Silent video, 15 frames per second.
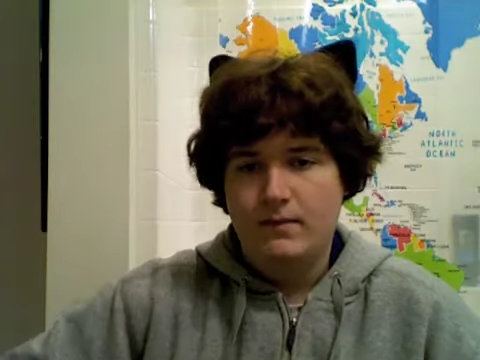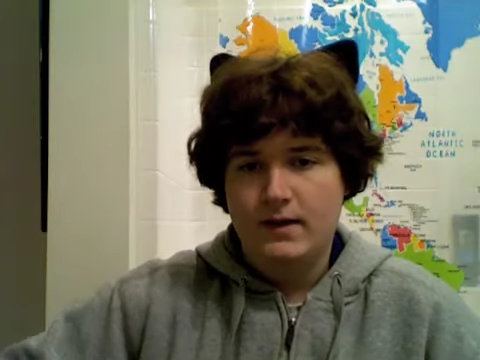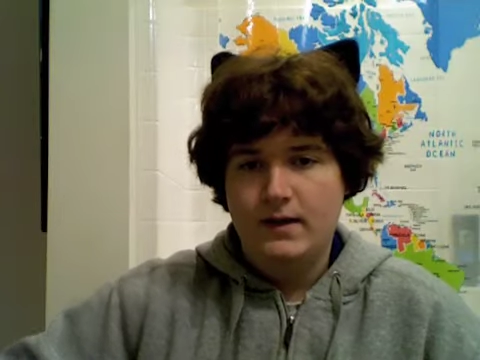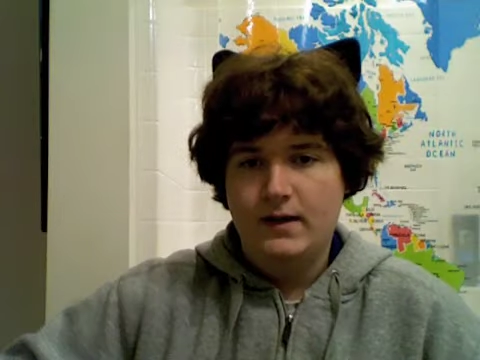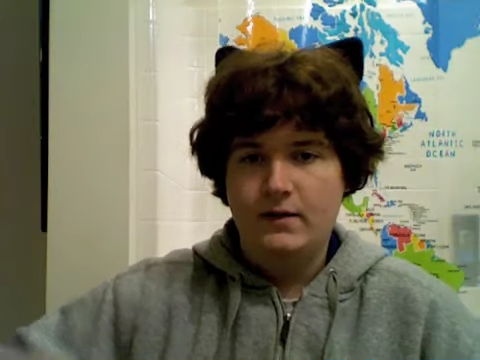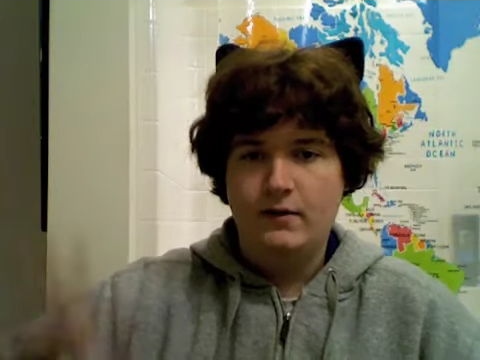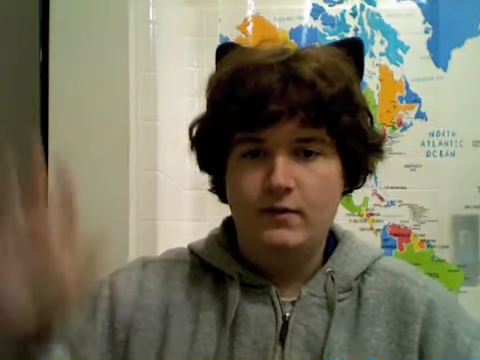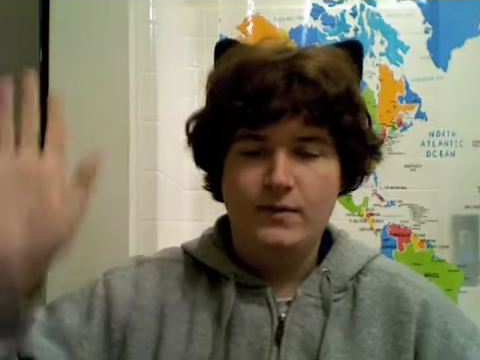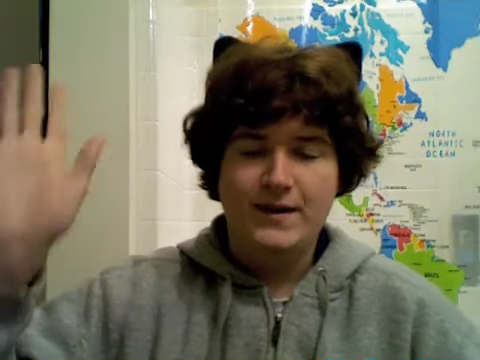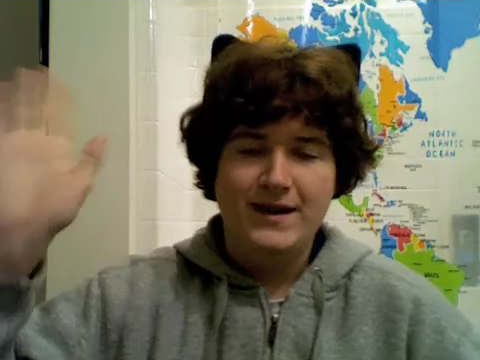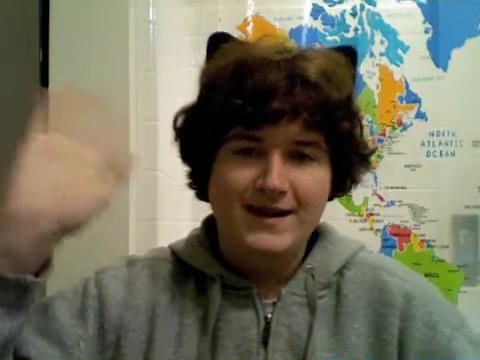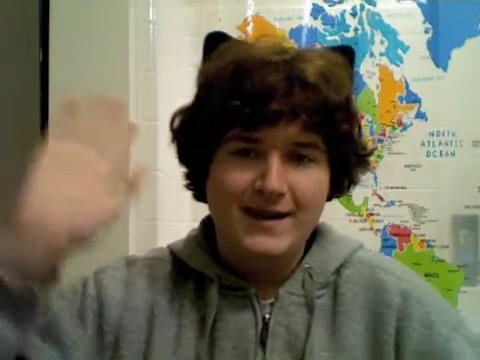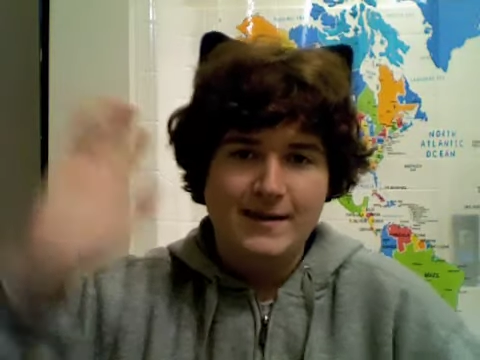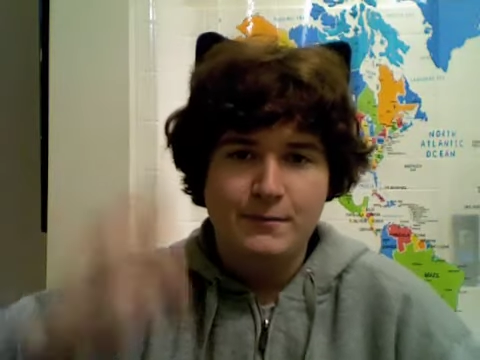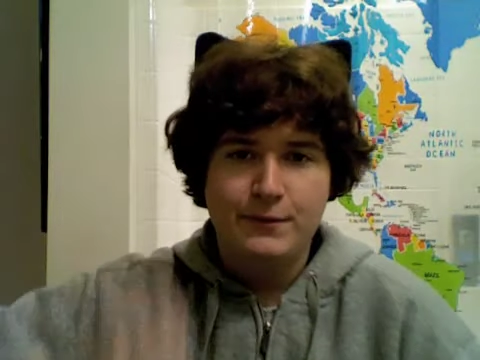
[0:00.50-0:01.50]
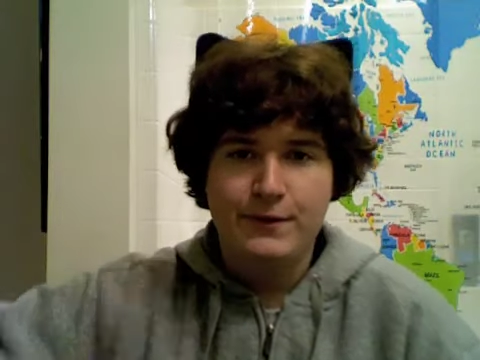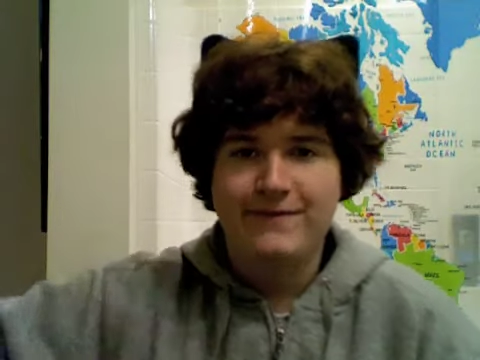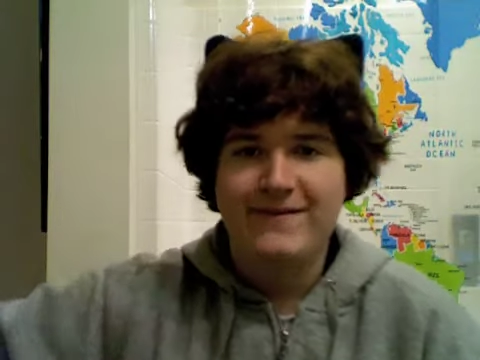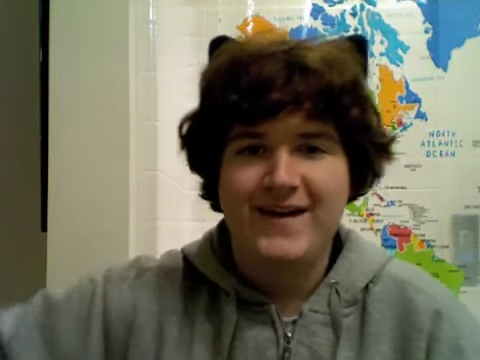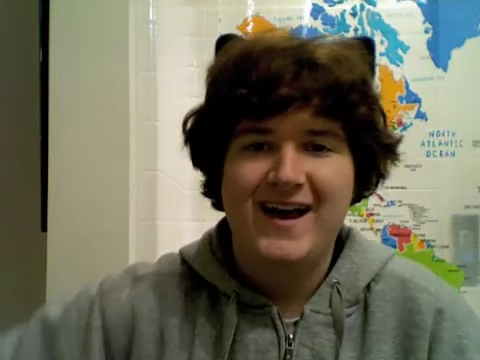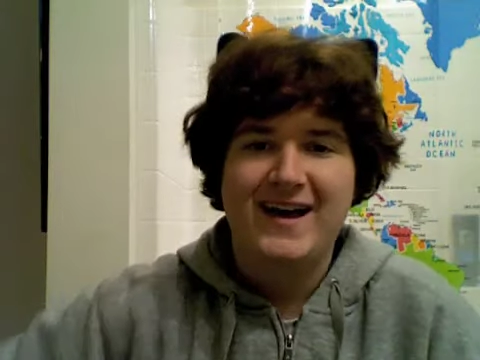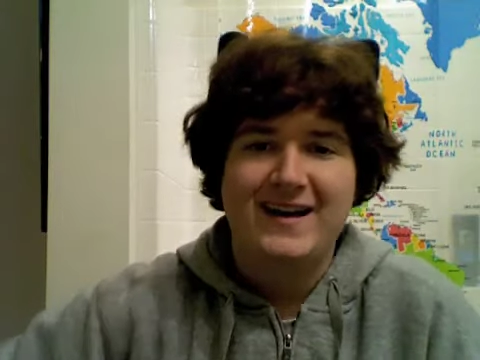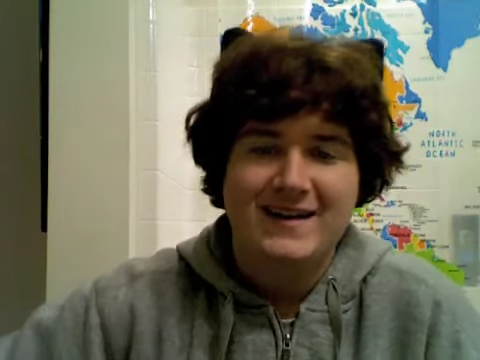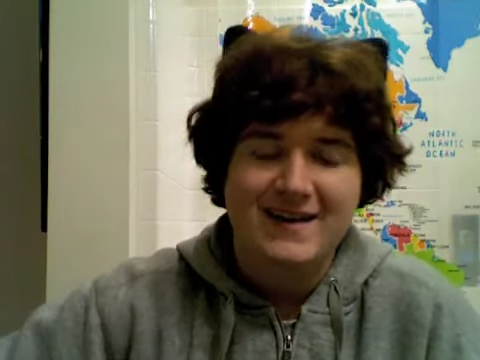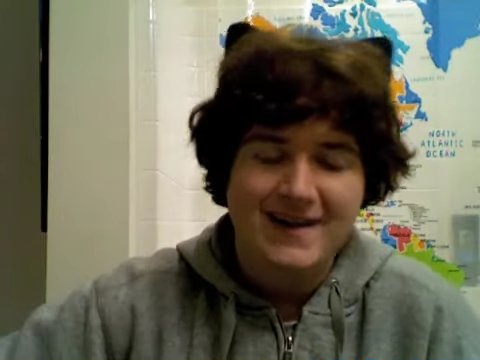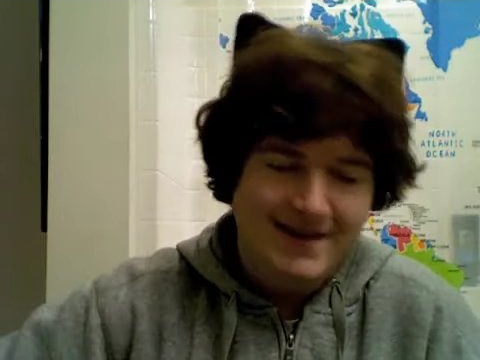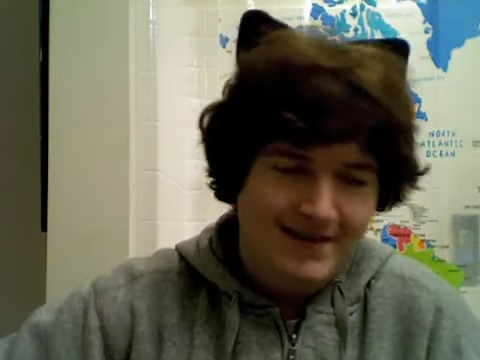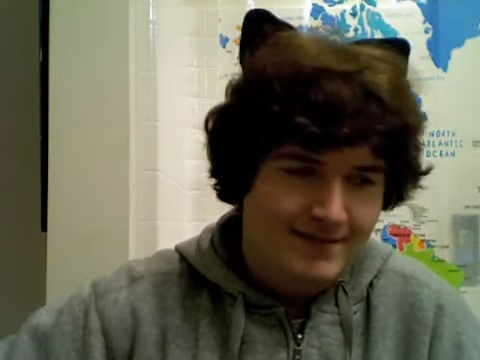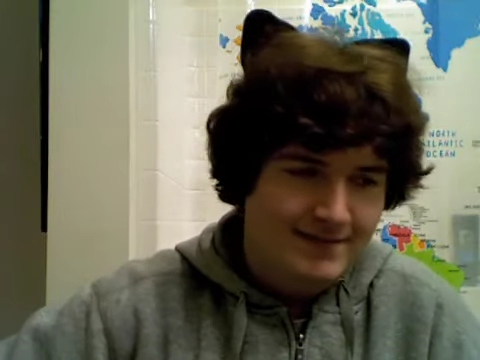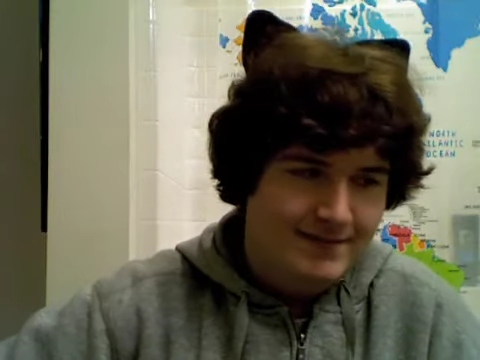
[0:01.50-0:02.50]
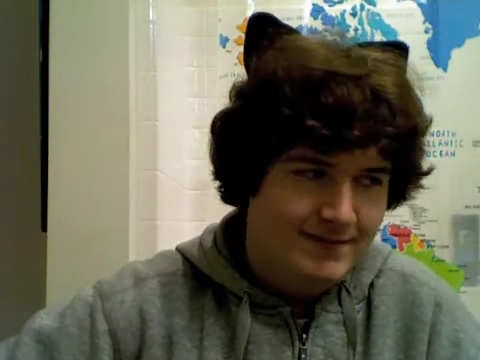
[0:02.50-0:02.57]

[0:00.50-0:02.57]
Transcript: Hello everybody, Catboy Van here.